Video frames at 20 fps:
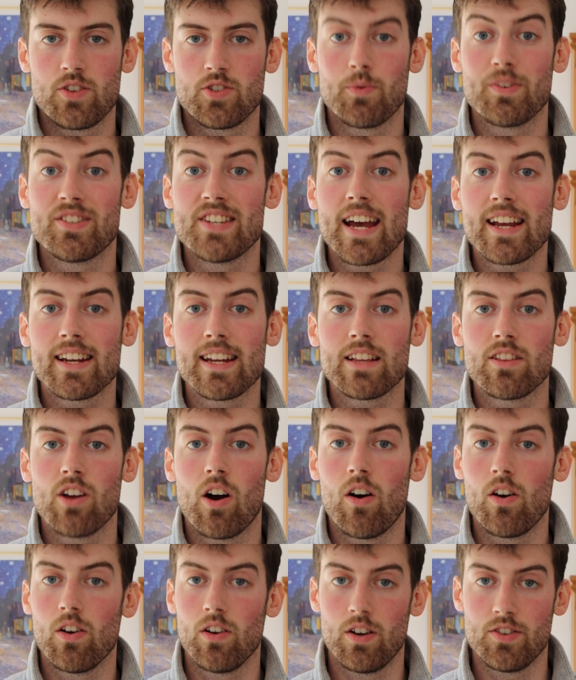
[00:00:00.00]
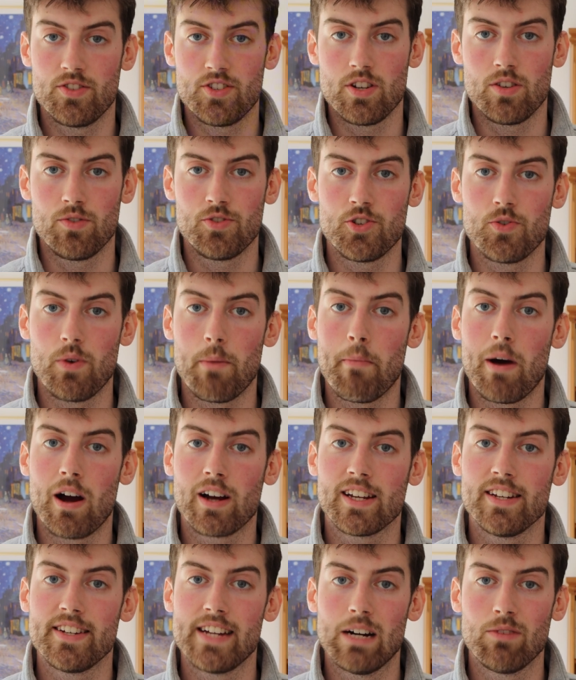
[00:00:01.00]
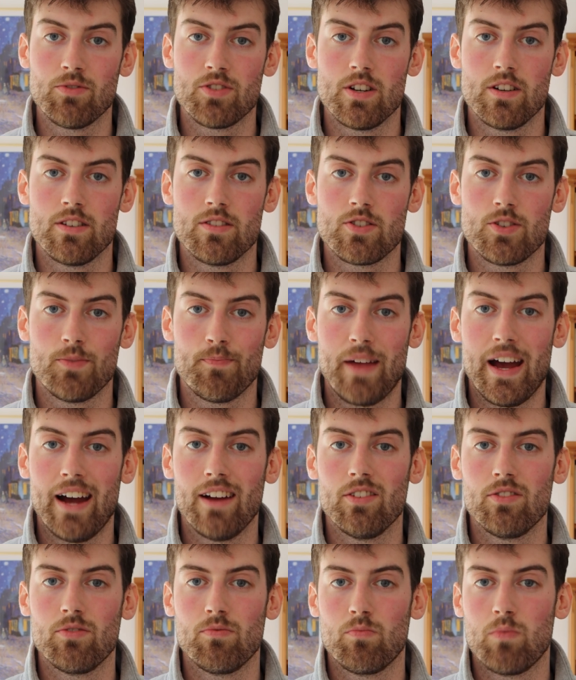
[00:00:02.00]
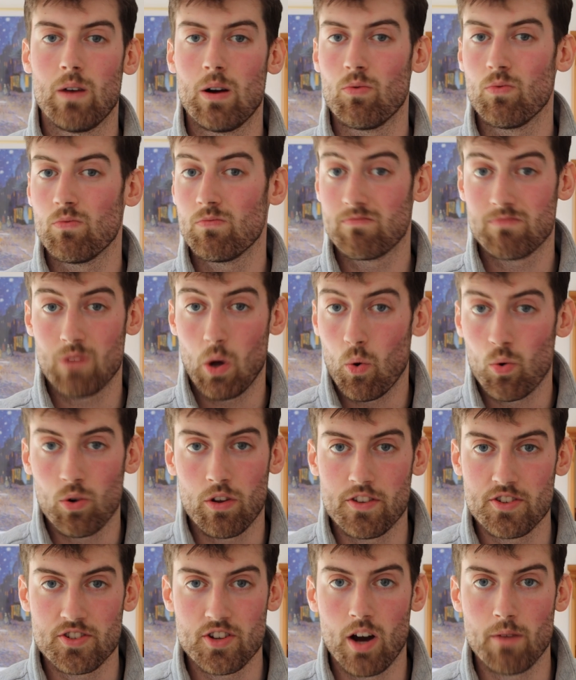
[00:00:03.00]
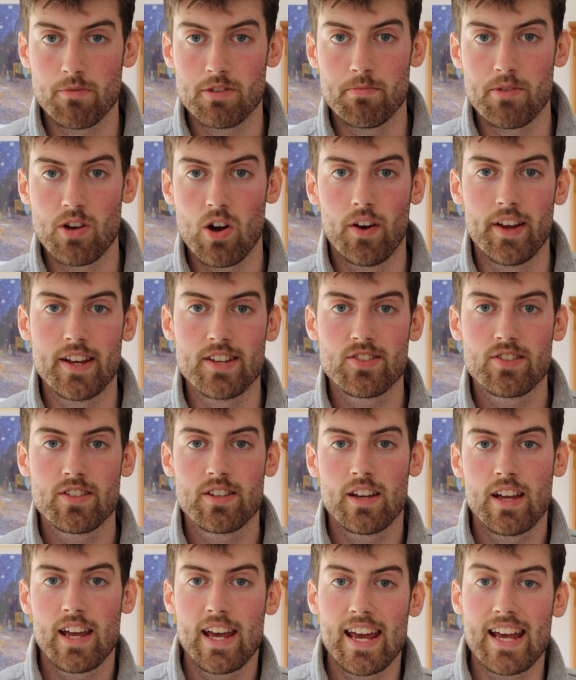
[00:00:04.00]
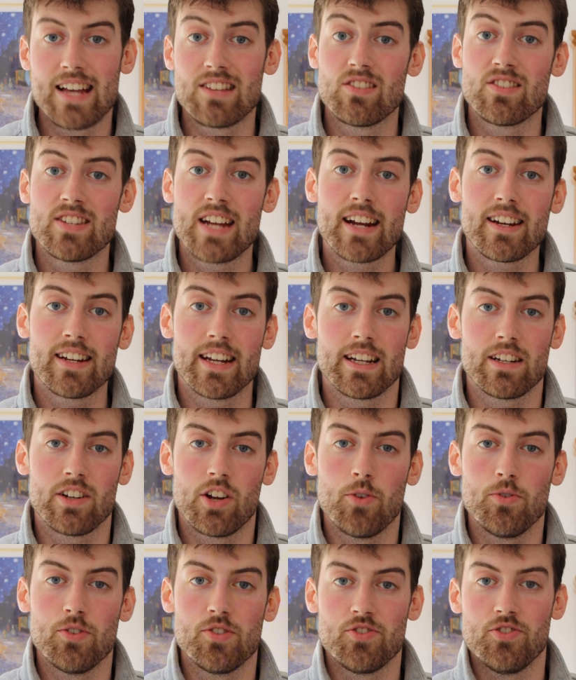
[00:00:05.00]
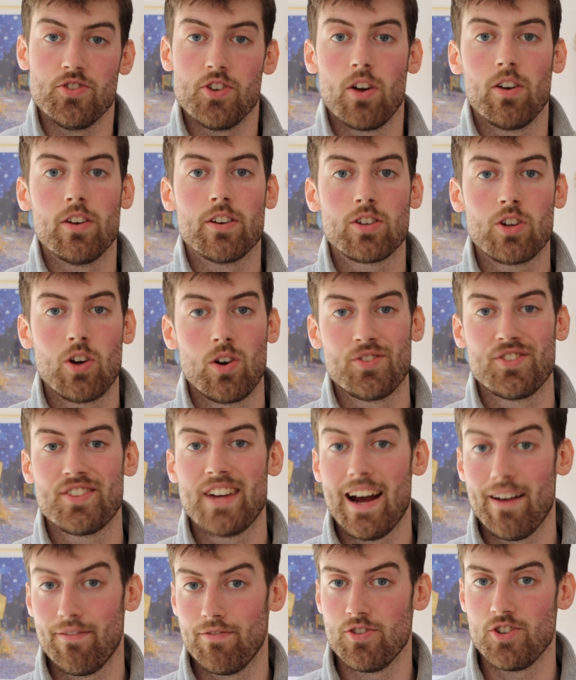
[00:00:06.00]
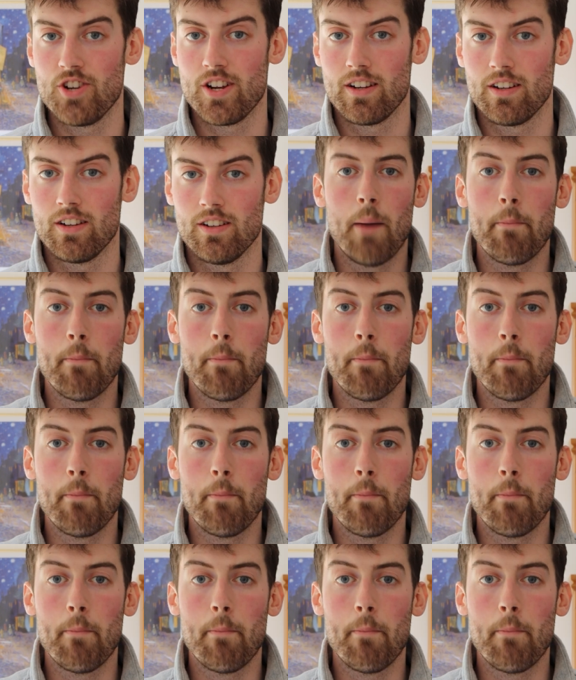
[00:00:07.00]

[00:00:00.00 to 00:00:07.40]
So a technique that I like to use during market downturns, and well, all of the time to be honest, is a technique known as dollar cost averaging.